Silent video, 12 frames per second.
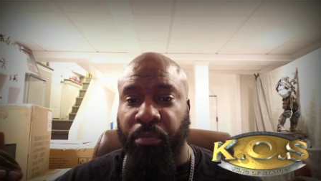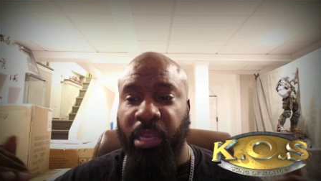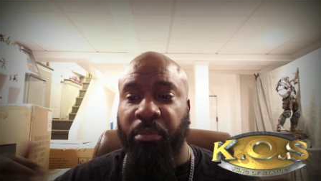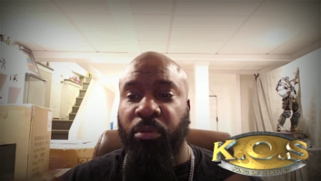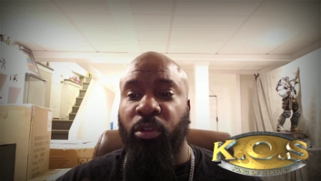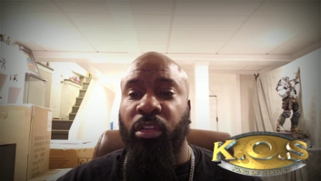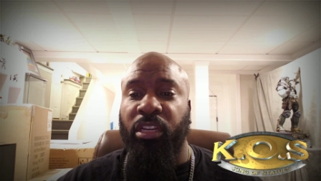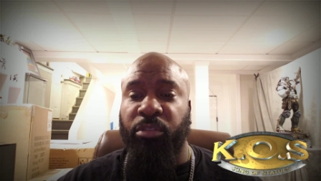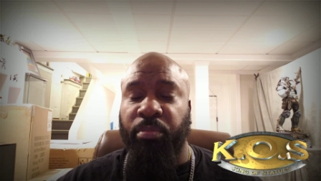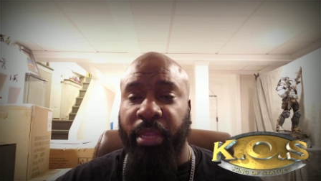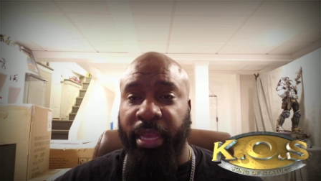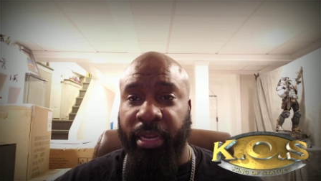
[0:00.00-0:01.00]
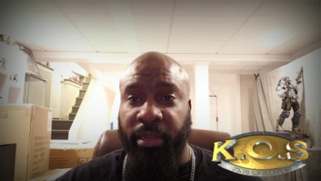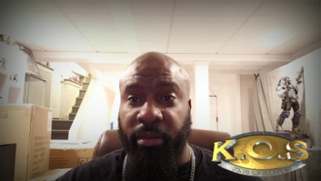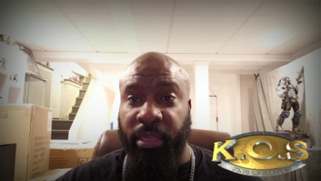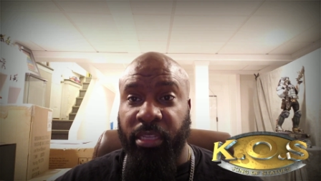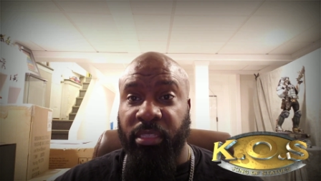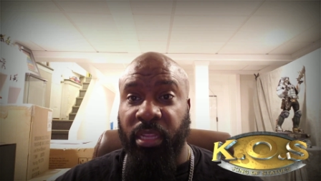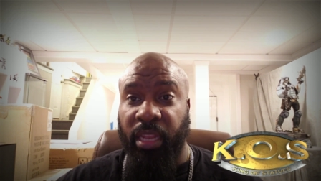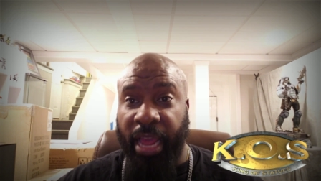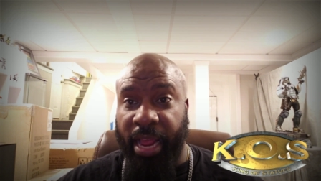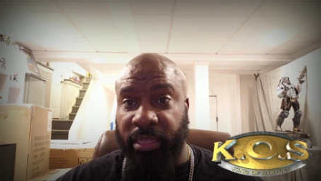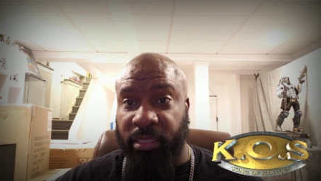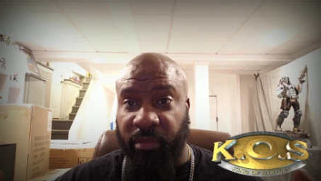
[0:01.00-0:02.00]
people on his planet. He's the
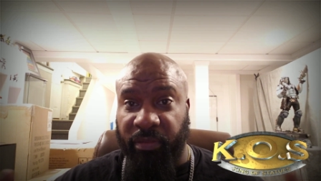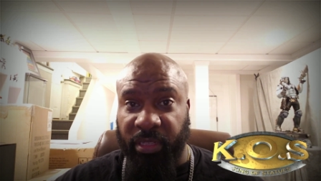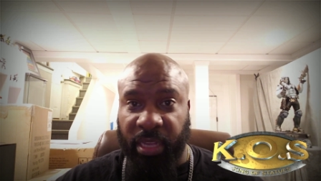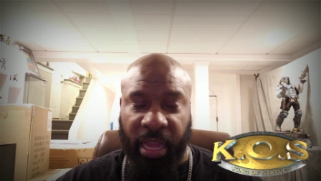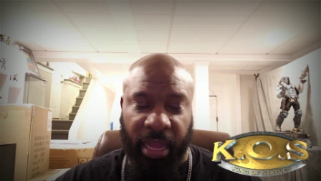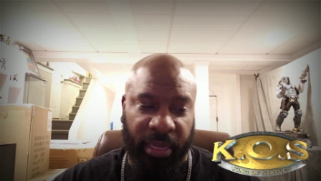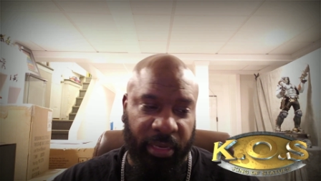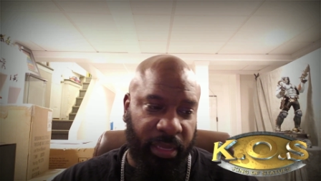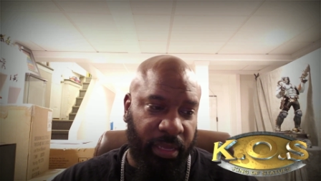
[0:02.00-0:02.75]
last of his kind.